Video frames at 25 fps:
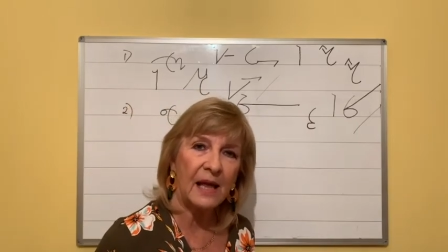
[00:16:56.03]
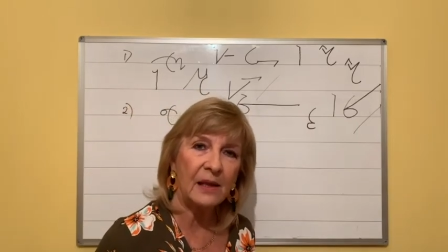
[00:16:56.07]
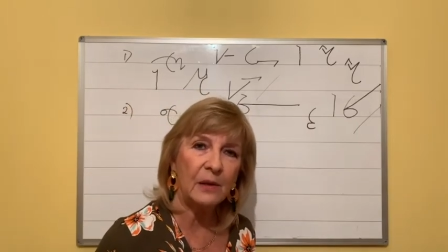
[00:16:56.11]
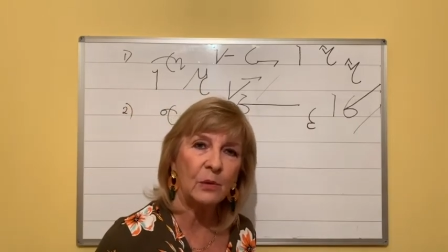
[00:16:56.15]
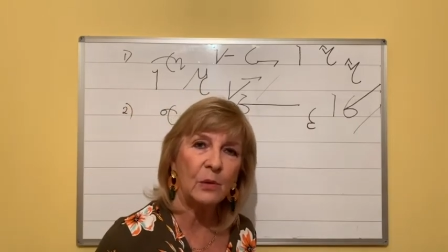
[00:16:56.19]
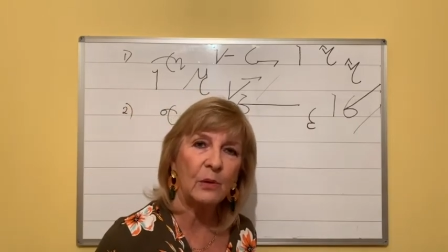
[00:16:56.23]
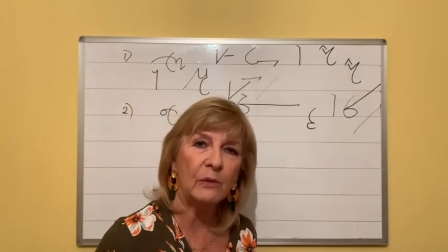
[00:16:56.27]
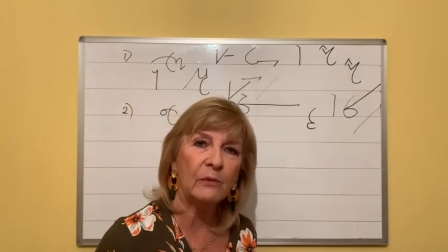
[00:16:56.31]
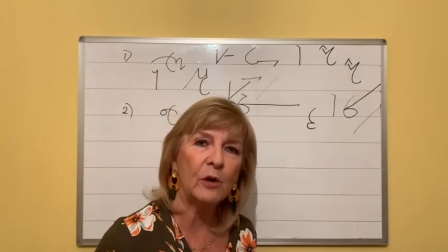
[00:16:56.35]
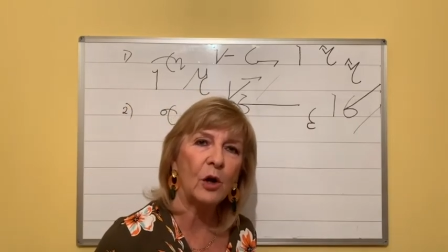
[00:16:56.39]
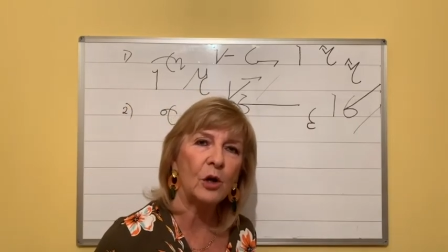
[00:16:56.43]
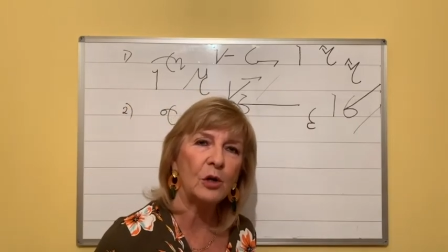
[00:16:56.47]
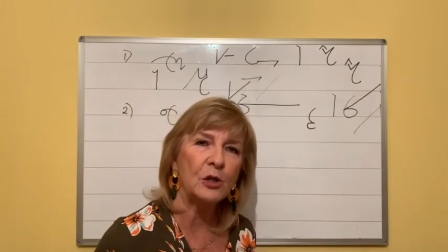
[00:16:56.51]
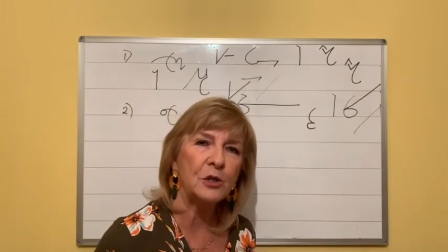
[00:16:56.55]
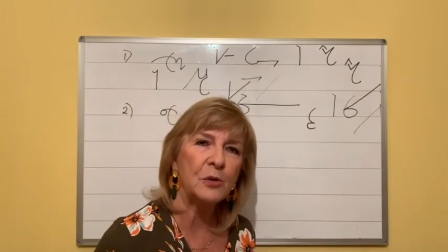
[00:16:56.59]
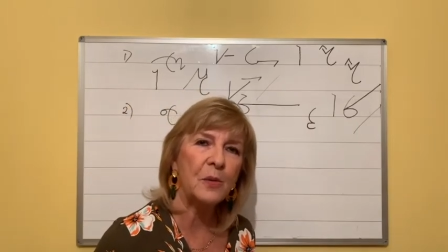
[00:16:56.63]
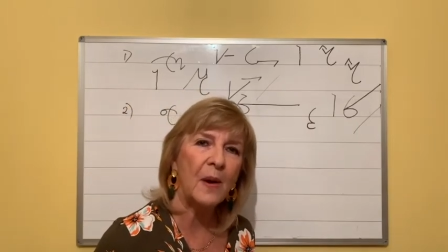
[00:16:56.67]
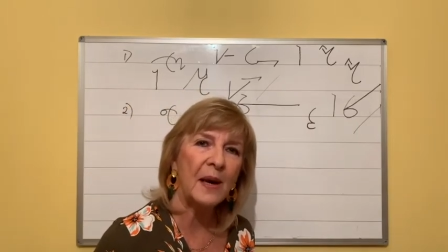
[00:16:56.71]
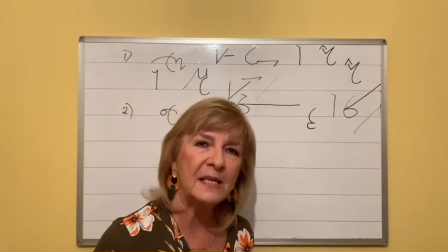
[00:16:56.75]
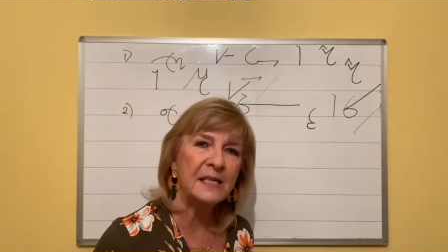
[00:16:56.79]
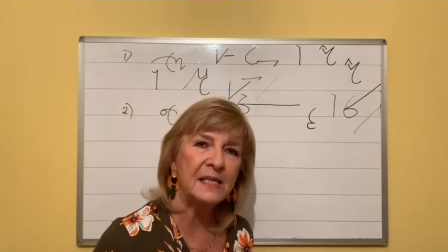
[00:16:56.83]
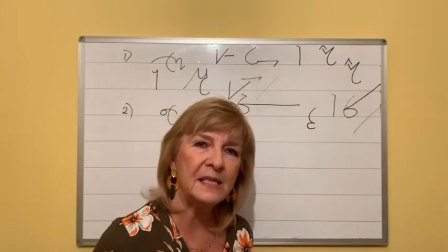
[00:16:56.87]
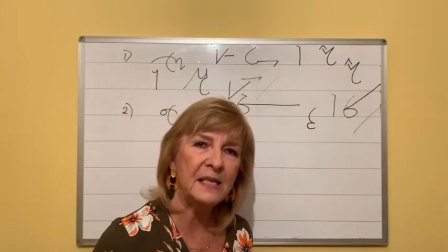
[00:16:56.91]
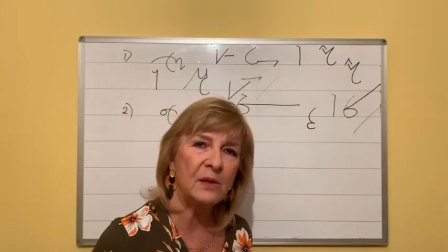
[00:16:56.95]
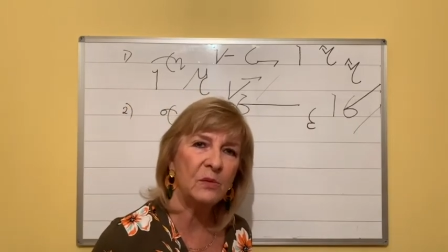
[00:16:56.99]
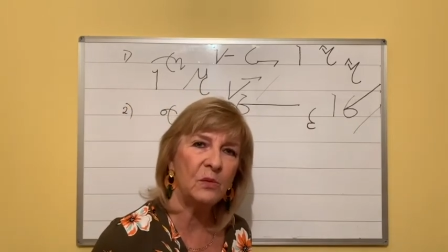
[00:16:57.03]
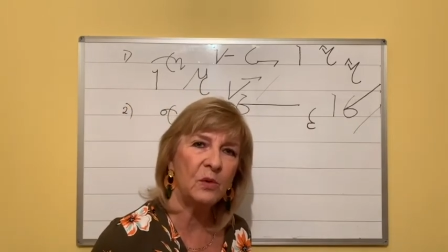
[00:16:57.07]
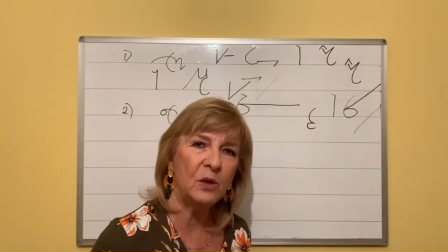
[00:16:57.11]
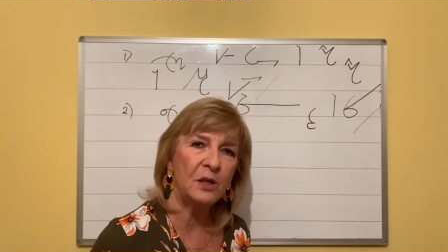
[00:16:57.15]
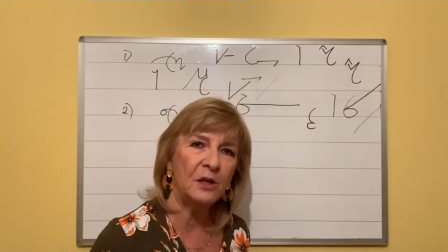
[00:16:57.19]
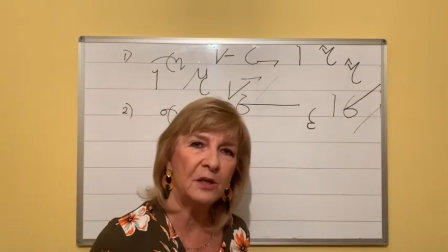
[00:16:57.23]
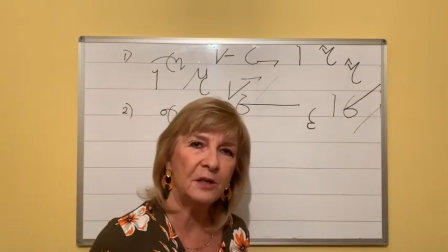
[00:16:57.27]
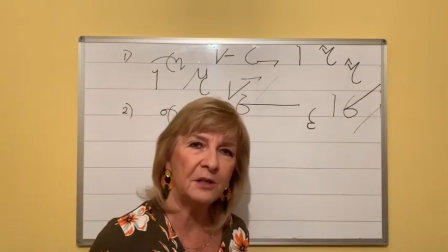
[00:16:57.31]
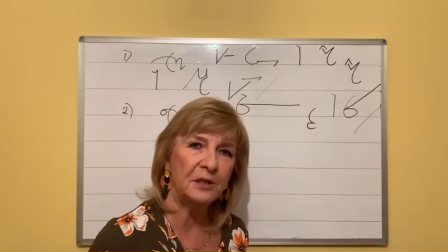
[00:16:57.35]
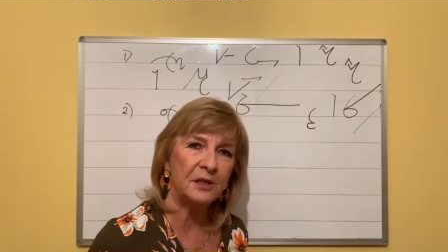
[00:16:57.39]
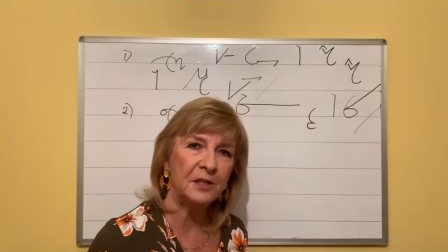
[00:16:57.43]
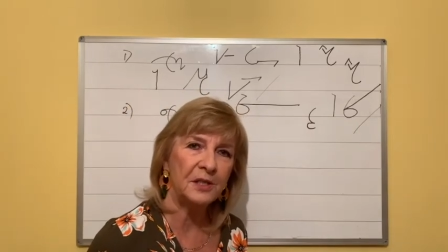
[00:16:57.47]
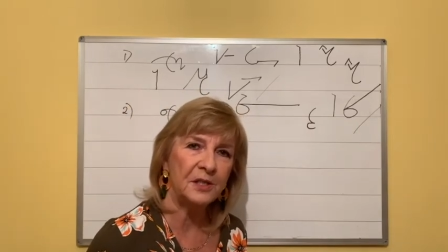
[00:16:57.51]
We've got 20
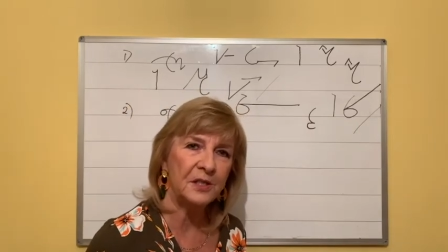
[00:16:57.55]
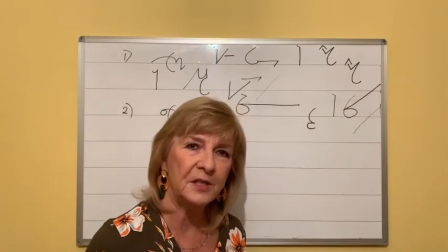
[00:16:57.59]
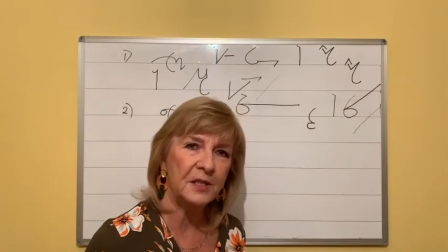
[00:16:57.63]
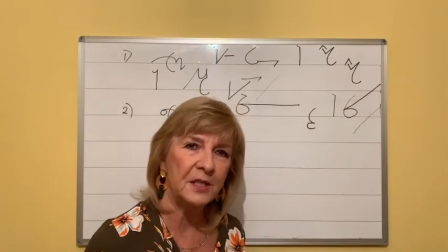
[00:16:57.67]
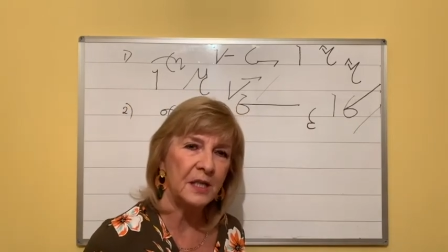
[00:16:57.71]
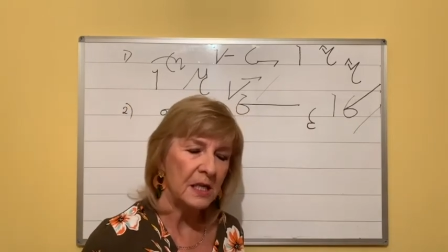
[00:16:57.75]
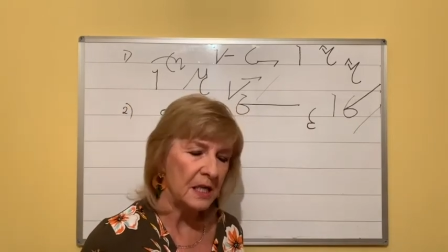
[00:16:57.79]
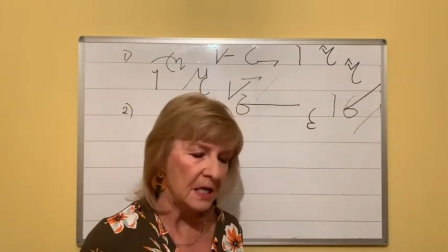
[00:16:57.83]
words.